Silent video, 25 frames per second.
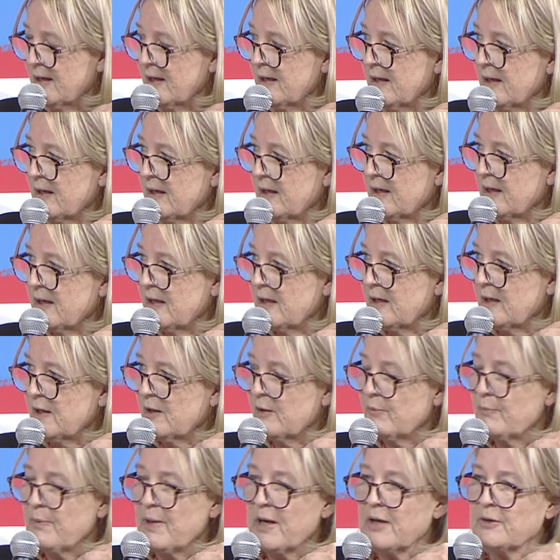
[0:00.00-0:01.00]

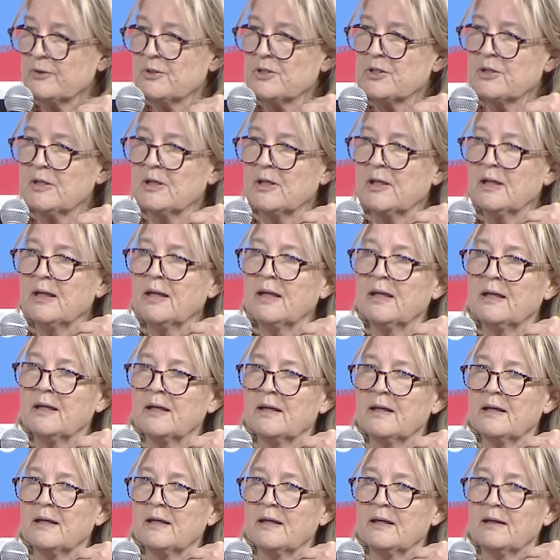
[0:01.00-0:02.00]
about
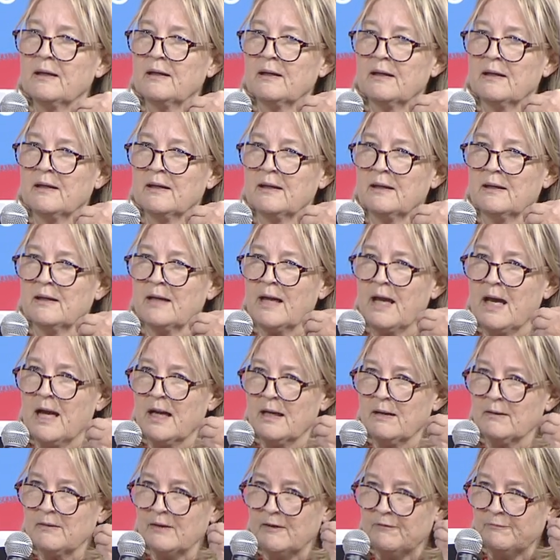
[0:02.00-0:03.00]

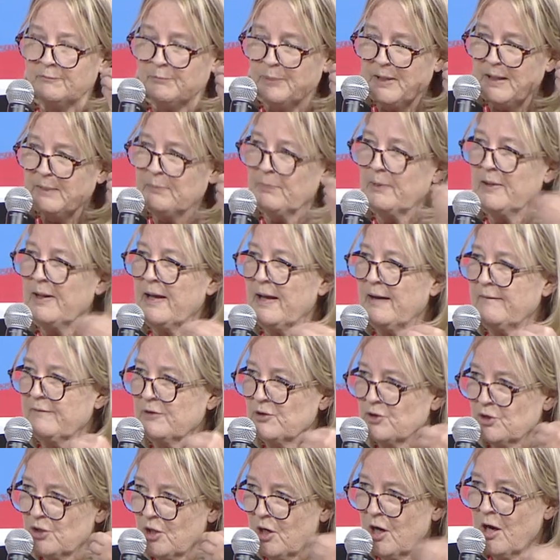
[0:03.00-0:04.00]
if people have
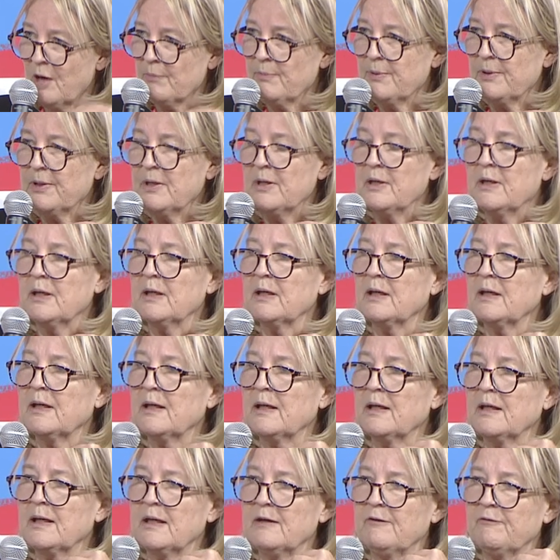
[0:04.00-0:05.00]
a job,
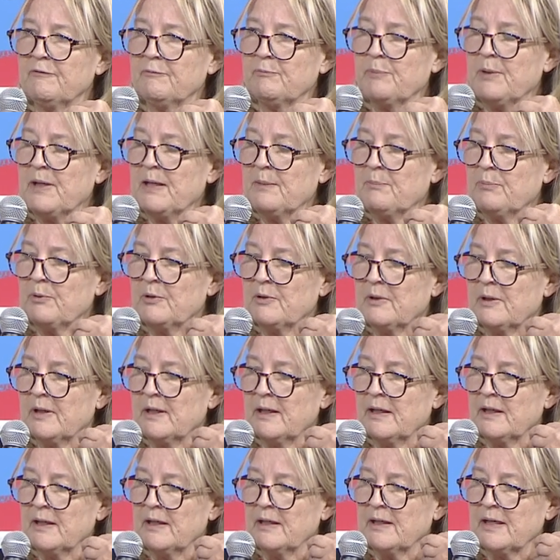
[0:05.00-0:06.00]
if people
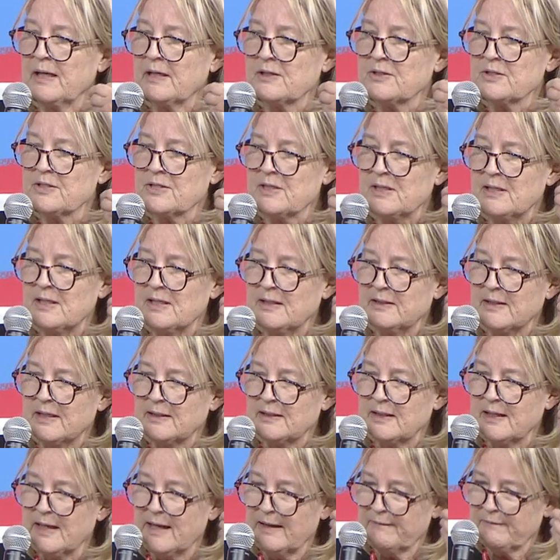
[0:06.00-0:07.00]
can see
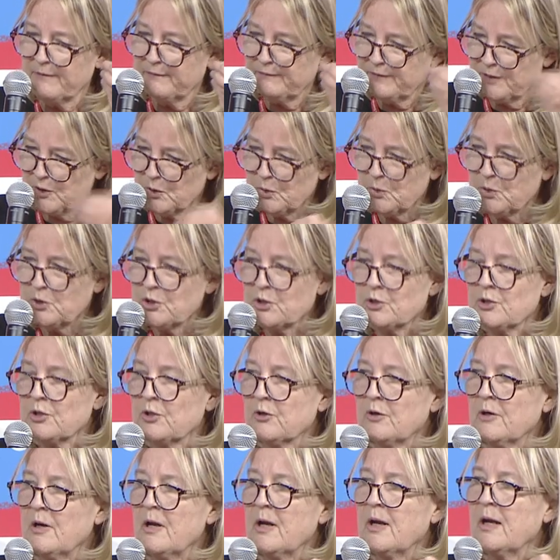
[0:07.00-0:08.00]
that they have a
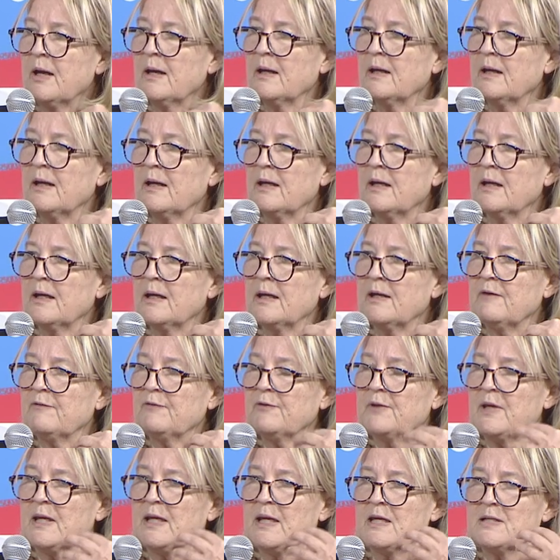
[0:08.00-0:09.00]
future,
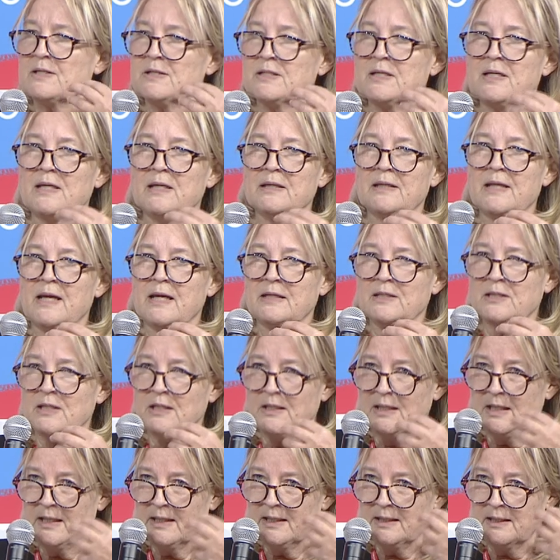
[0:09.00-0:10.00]
if they can see that
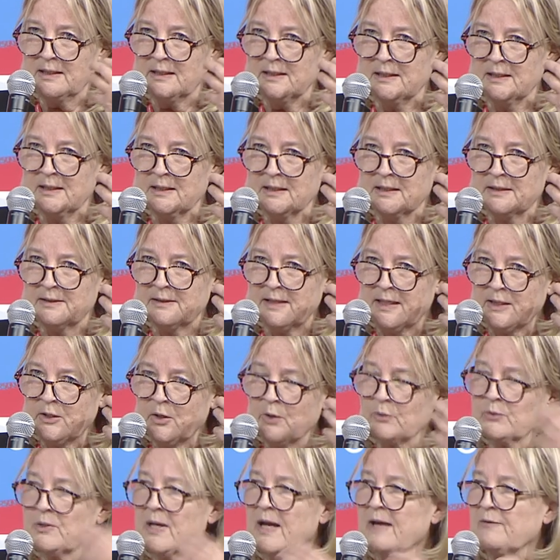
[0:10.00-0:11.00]
they
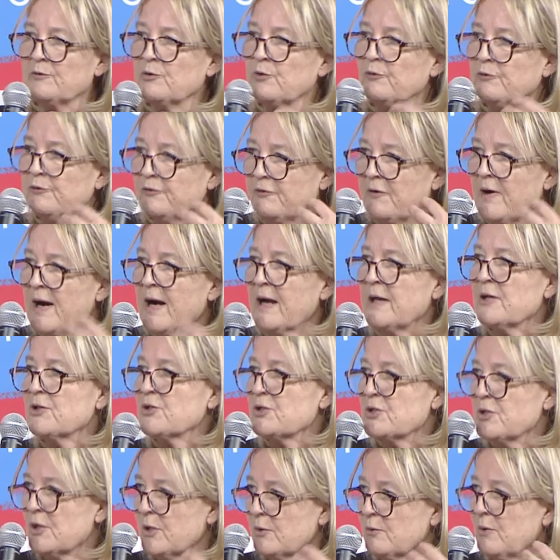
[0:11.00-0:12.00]
don't have to fight
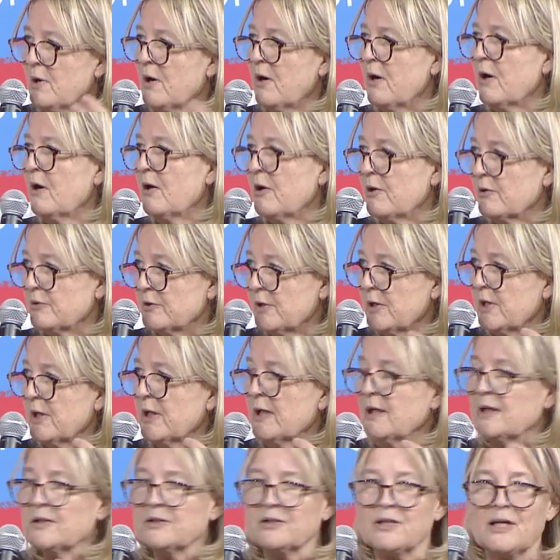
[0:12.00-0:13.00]
so hard
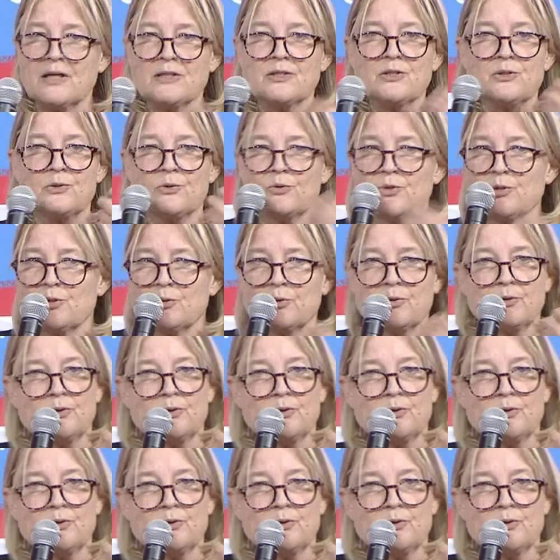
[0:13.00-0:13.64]
just to sort